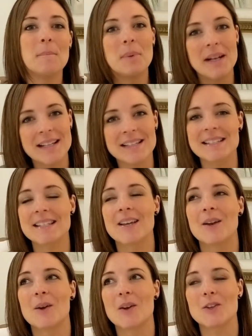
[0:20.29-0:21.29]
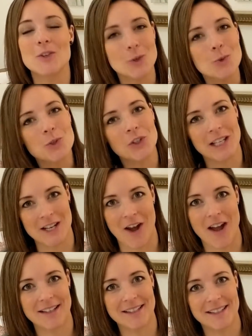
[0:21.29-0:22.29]
but it's usually
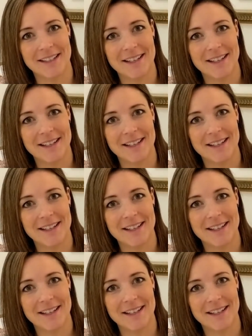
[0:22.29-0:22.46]
not.